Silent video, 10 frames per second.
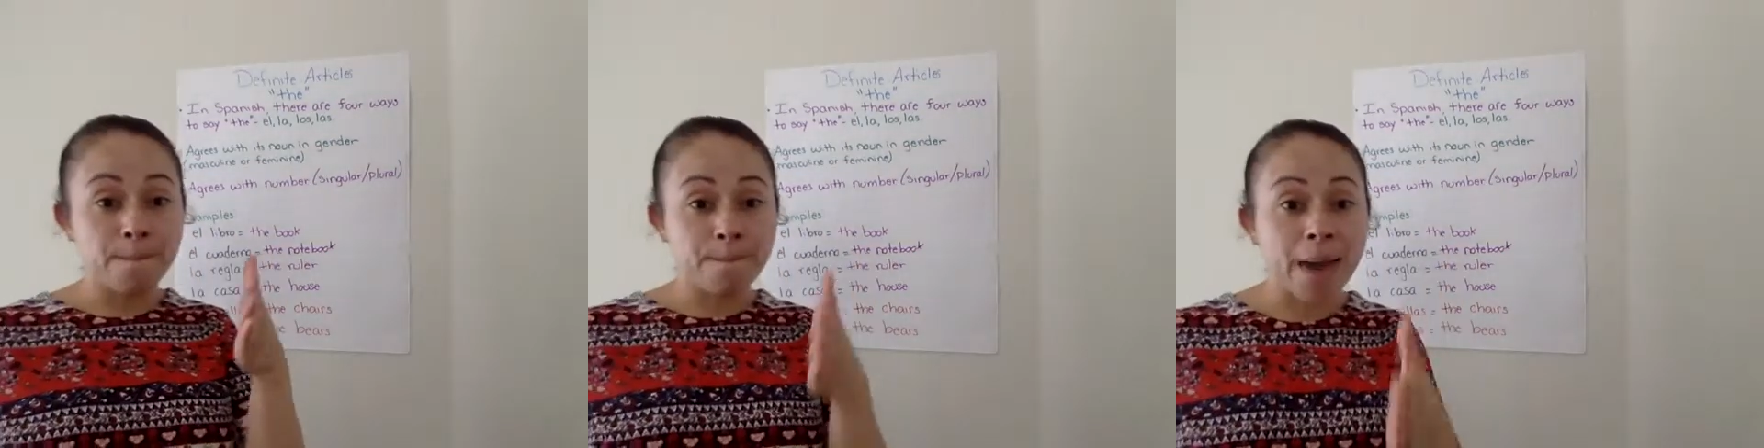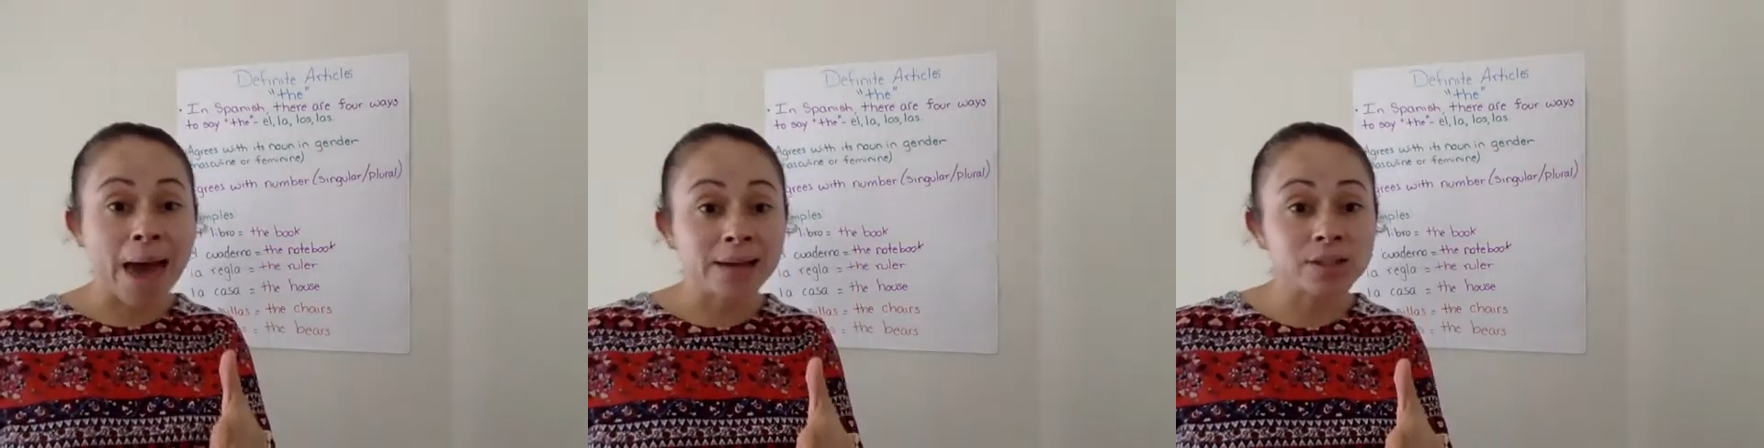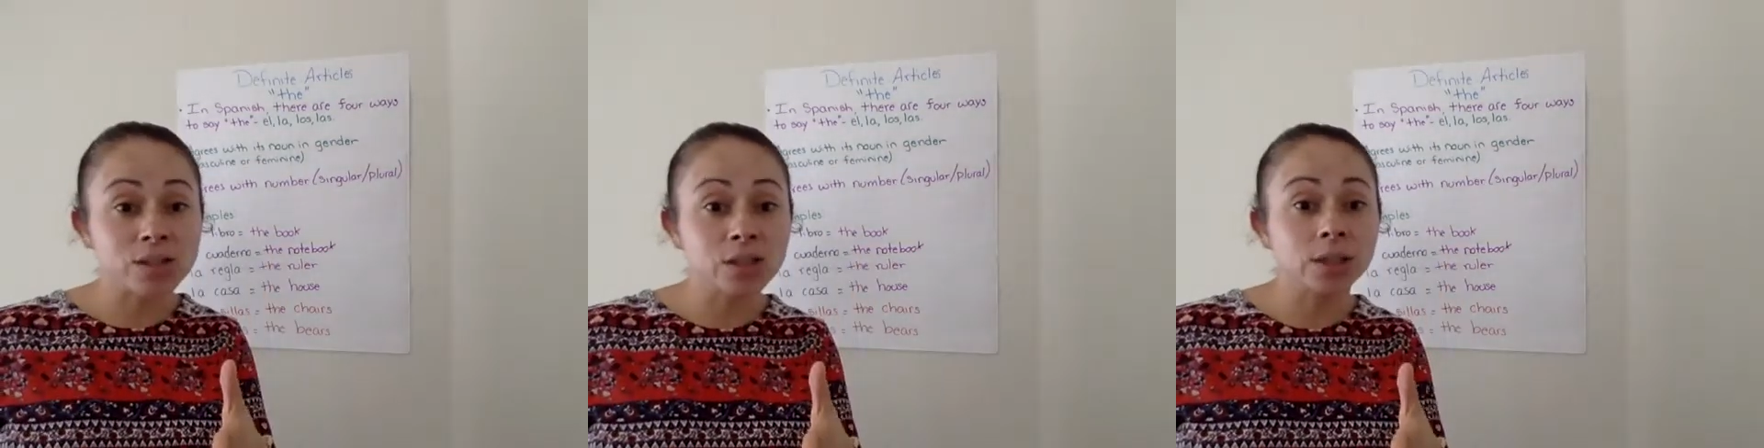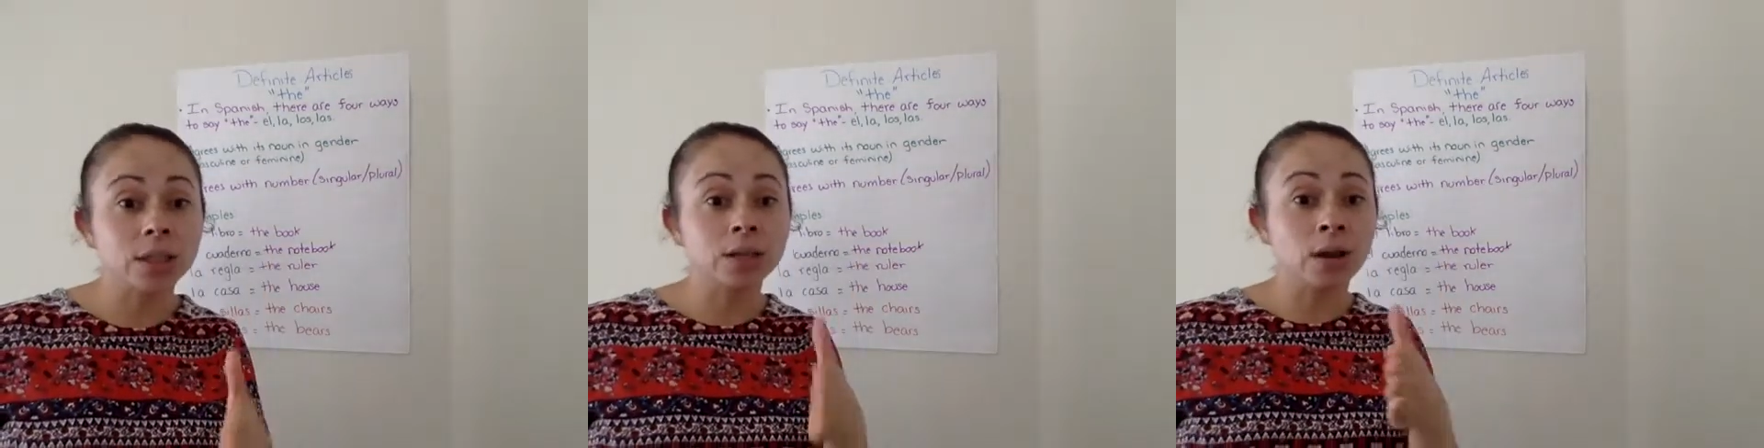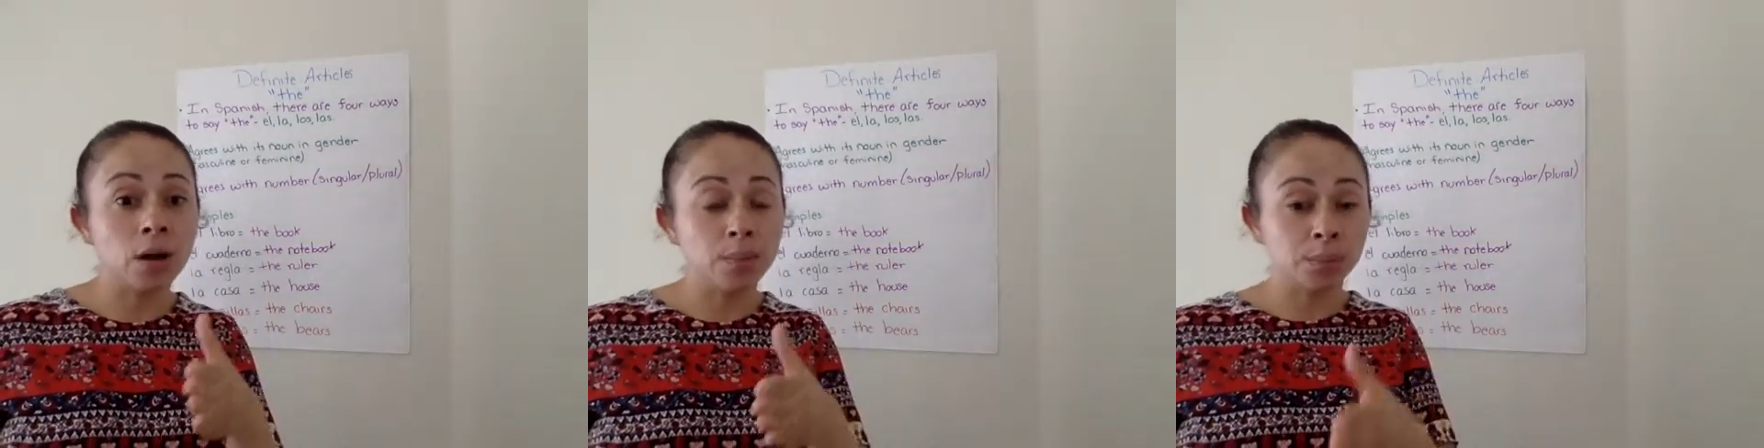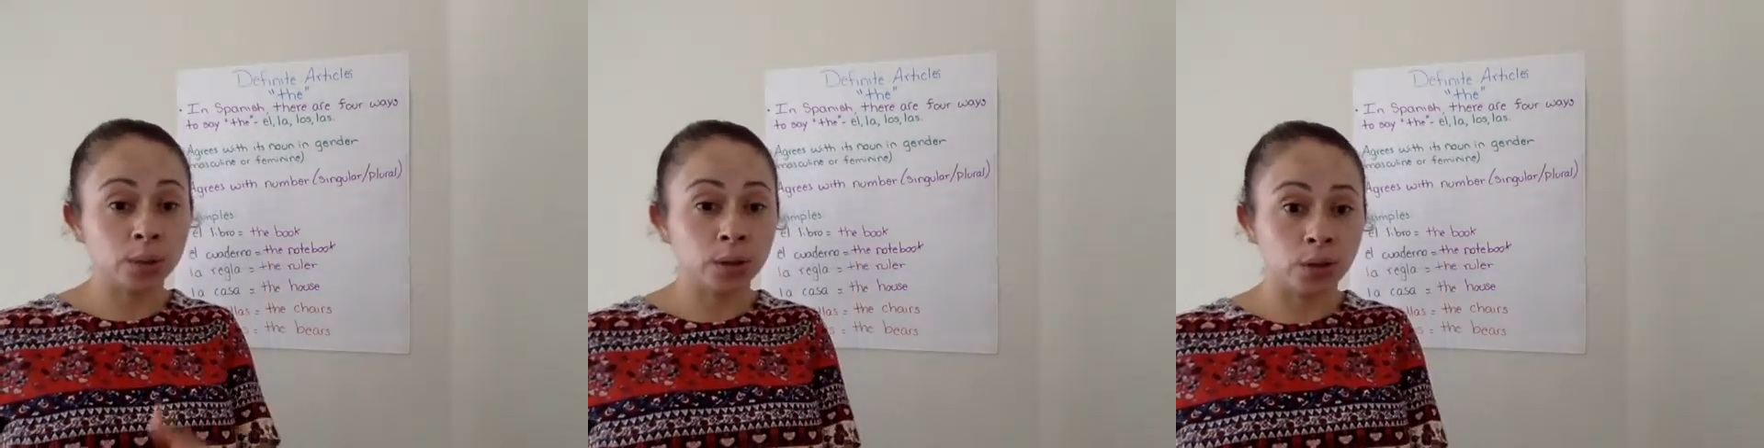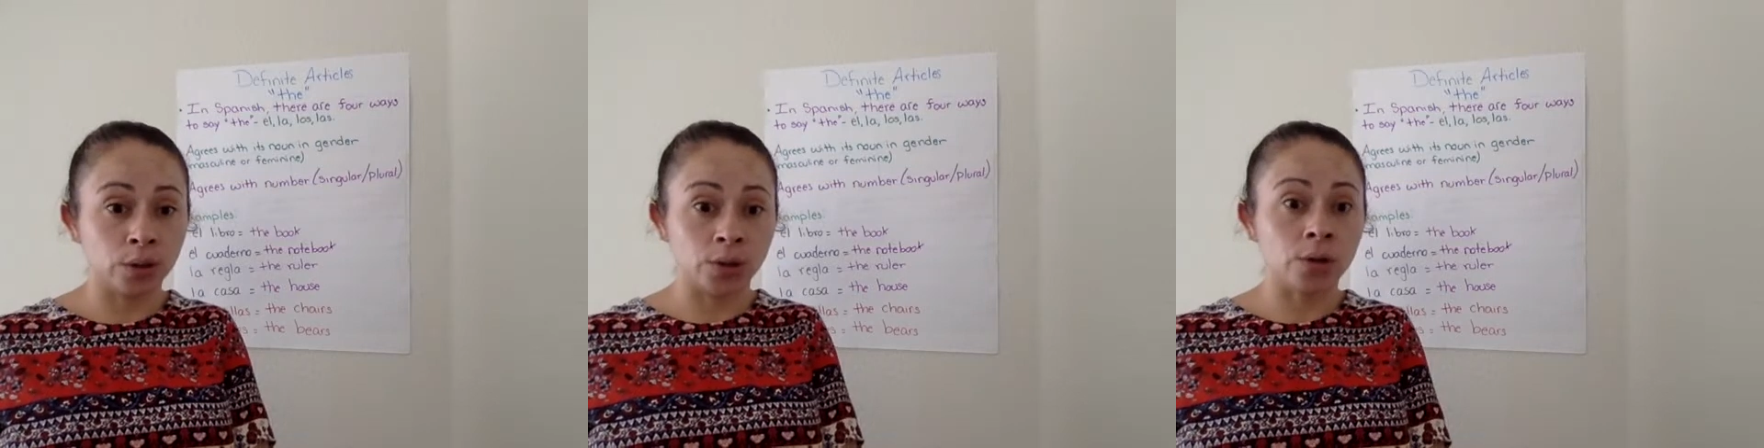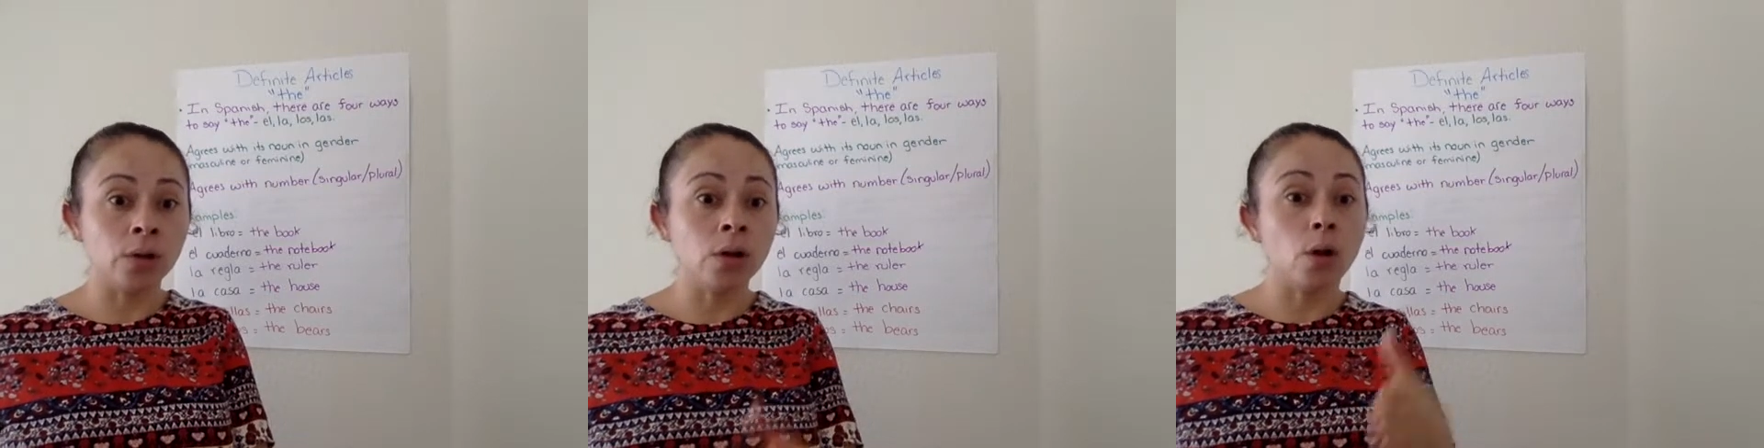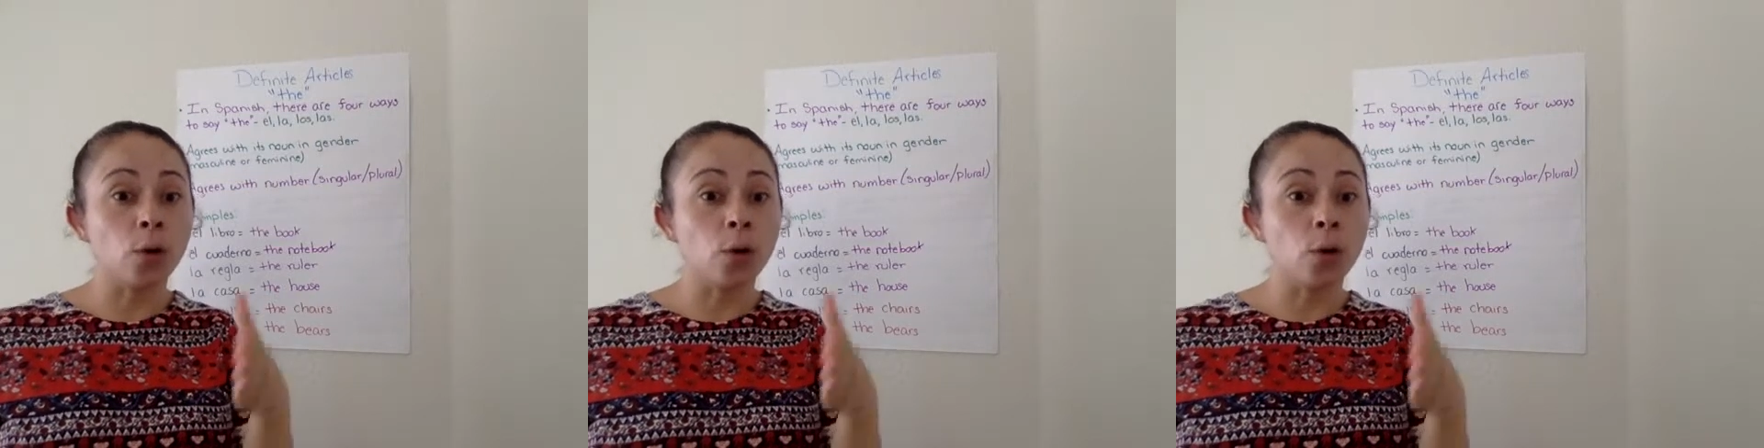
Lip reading: masculine plural